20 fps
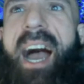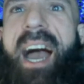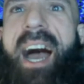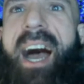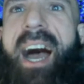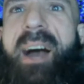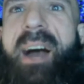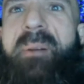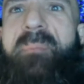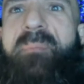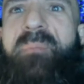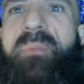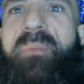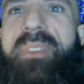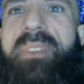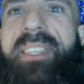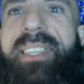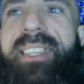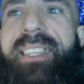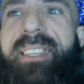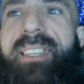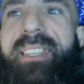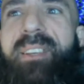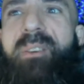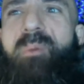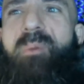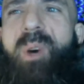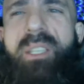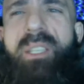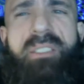Uh,
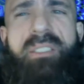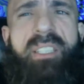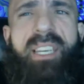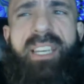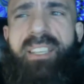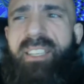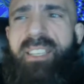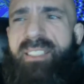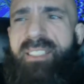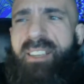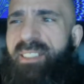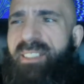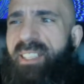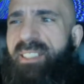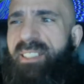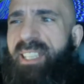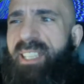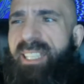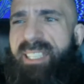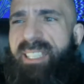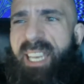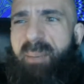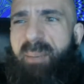what's is there such?